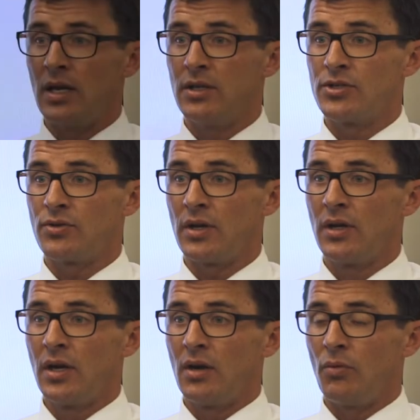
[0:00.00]
the industry.
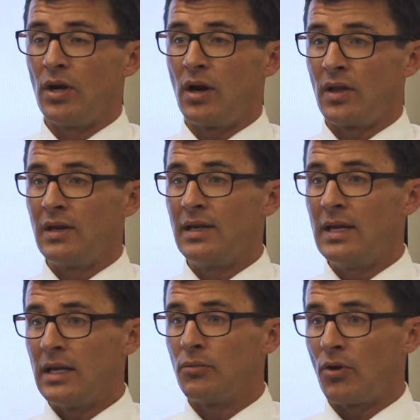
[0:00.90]
We are the
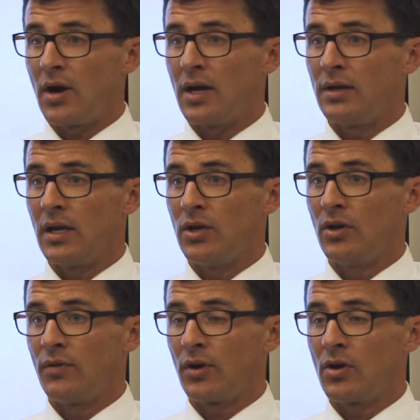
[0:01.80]
leading brand in
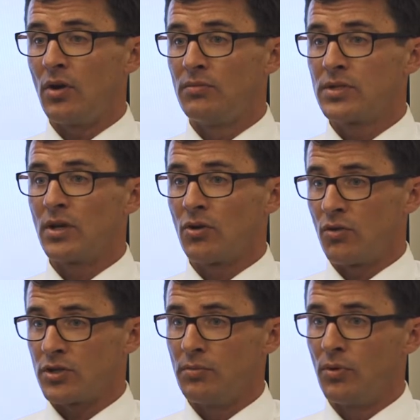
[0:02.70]
Unified Comms
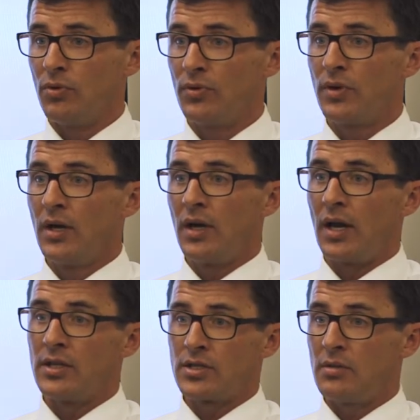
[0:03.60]
across the board, and
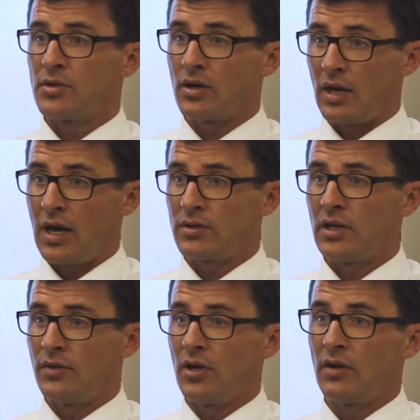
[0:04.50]
in terms of
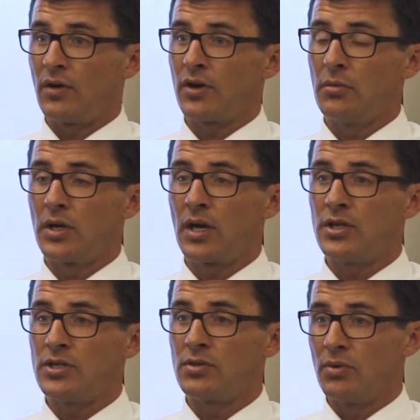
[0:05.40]
cloud-delivered Unified
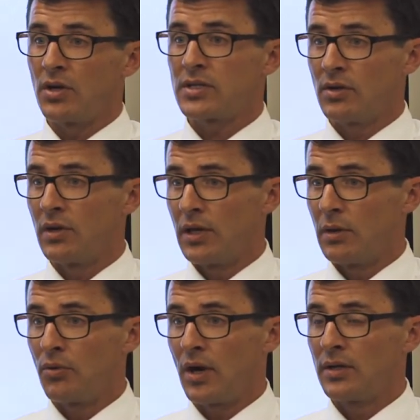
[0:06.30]
Communications, we are still the leading
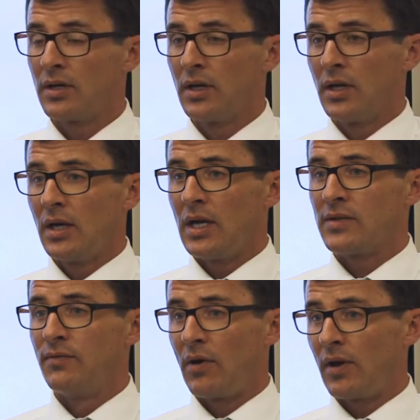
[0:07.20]
brand. It's
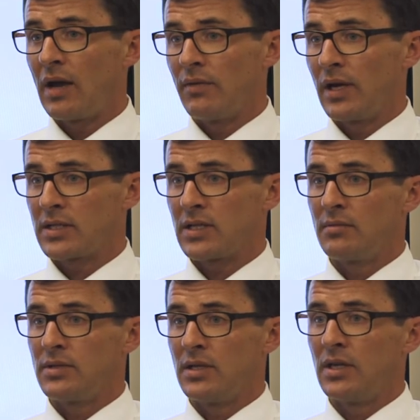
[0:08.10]
very heavily
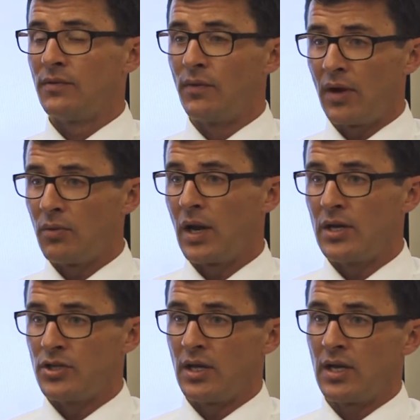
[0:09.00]
accepted. It's very well
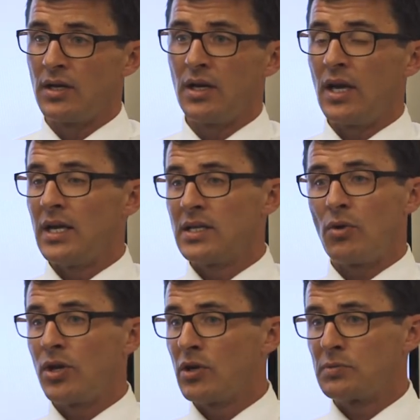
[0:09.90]
engineered. Is there
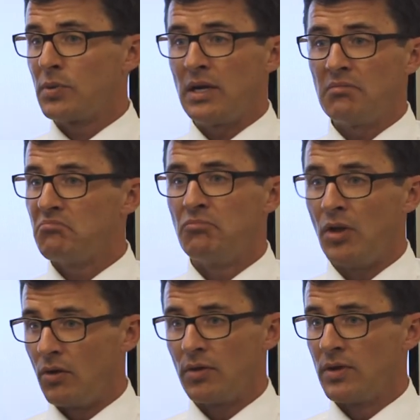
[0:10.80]
one USP?
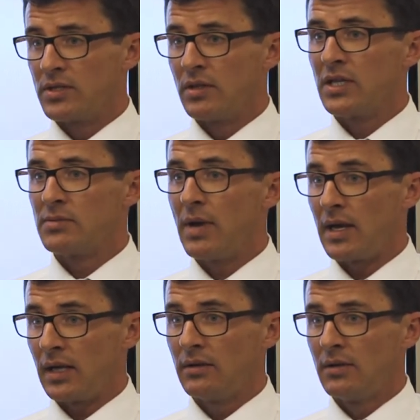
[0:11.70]
No, there isn't. There's
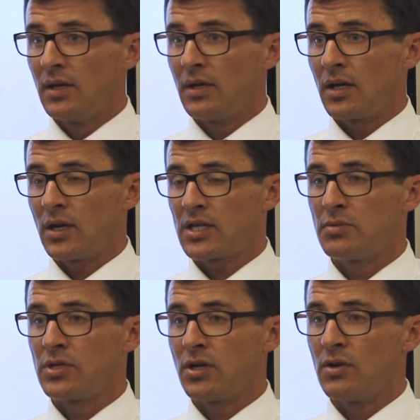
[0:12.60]
many.
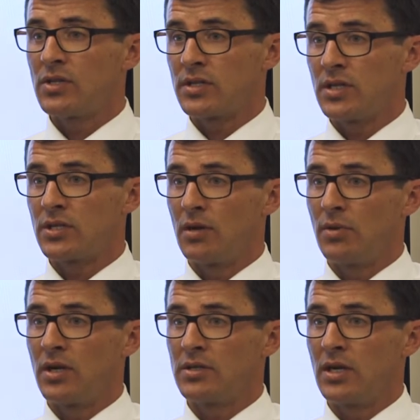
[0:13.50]
Customers go to Cisco
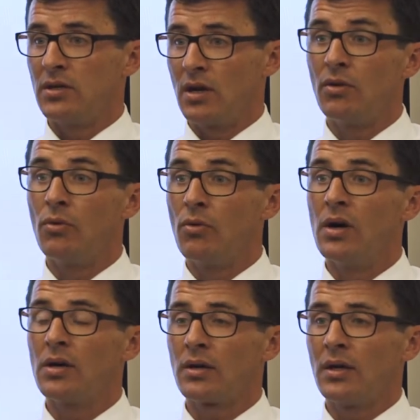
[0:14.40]
because they know it will
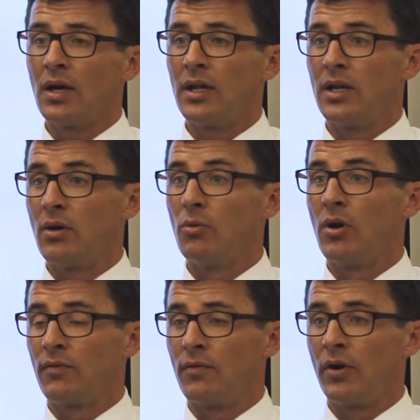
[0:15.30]
work, and they know it
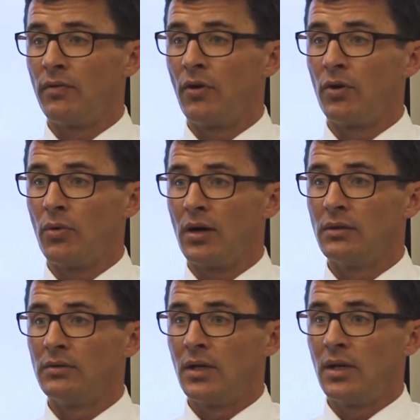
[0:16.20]
worked very, very well.
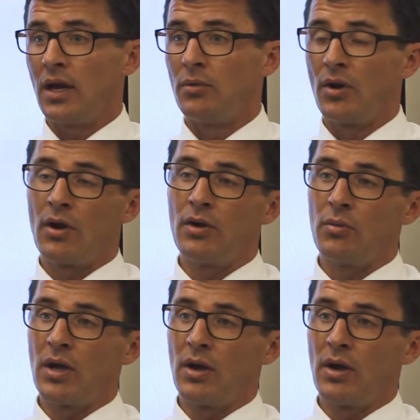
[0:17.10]
And not only are we